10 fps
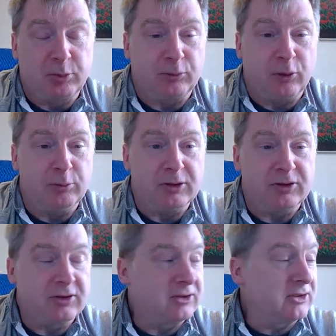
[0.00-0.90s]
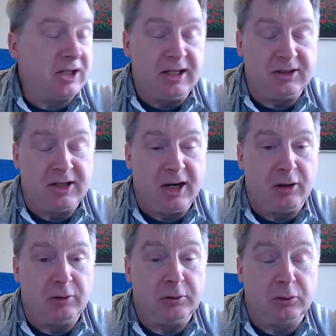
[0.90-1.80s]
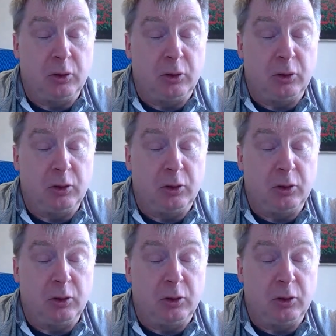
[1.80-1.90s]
performance stinks now,